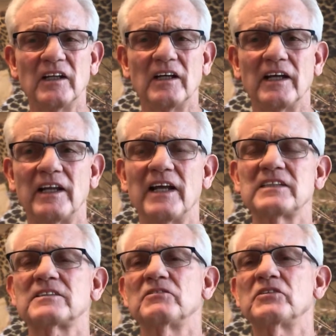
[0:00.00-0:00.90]
and
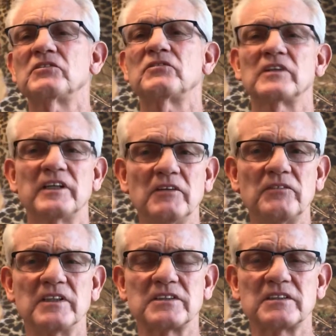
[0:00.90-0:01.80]
ask him for
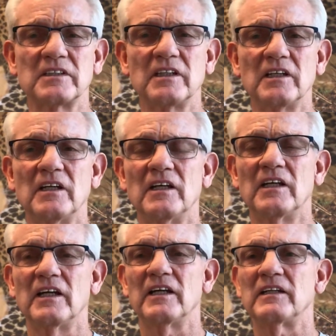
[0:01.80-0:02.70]
forgiveness.
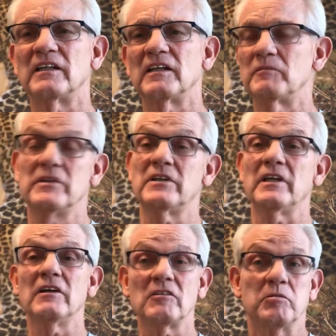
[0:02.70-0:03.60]
And I mean, you could
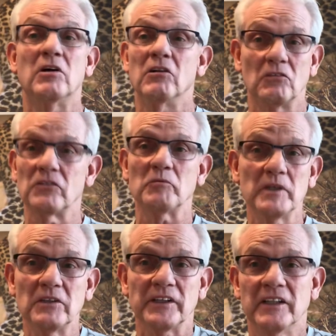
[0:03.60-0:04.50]
hear him all over the
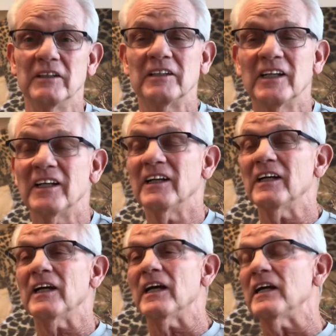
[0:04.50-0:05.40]
building.
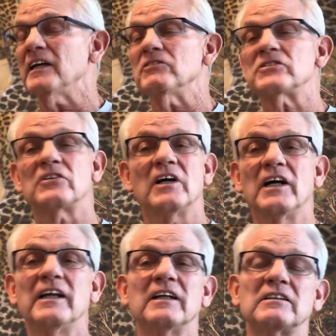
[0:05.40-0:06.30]
He was
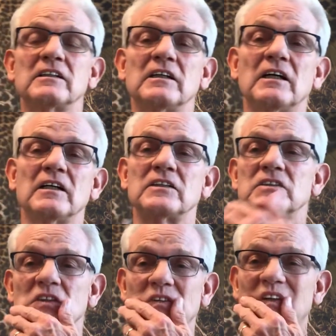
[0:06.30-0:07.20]
crying out to God.
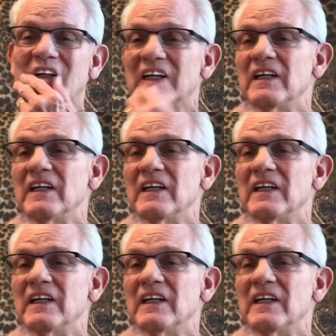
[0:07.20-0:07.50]
So we